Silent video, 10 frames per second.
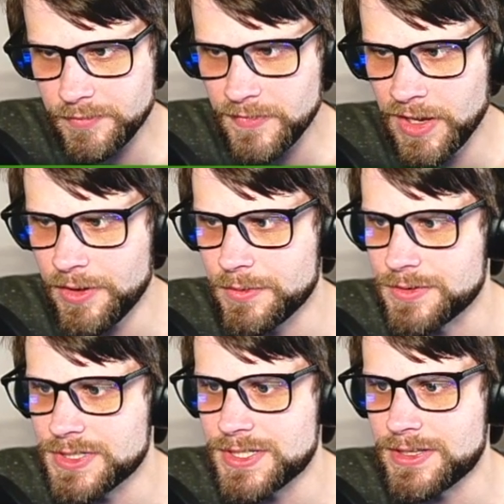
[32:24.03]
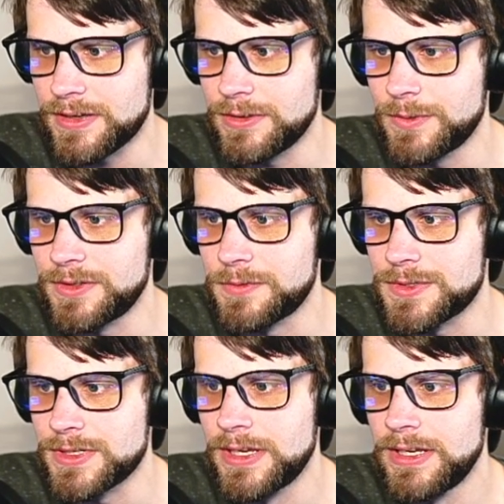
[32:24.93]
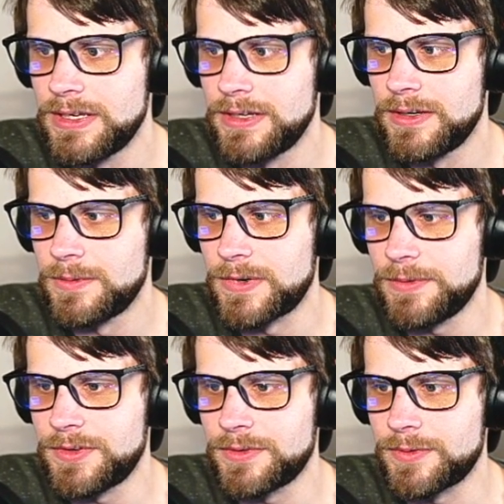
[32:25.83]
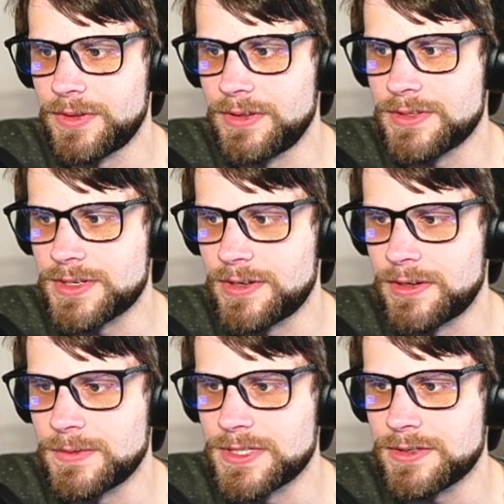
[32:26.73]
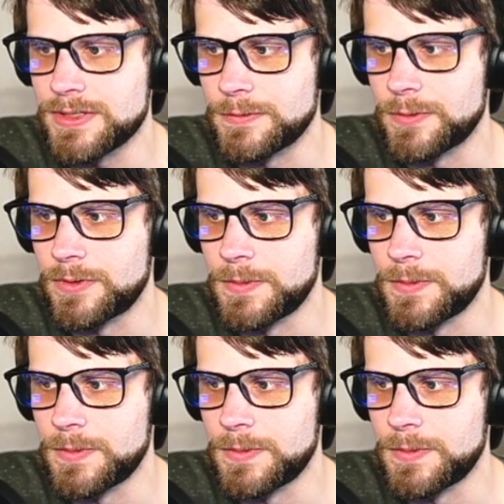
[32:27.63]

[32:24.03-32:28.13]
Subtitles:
Oh, just a thought, you won the Fortune. Perhaps you're really the trainer I've been searching for.